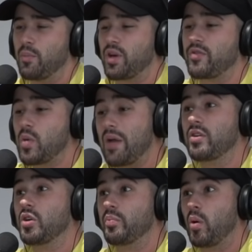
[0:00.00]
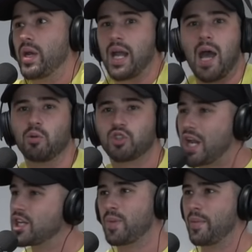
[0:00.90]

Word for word: But if you have a good point, I will change my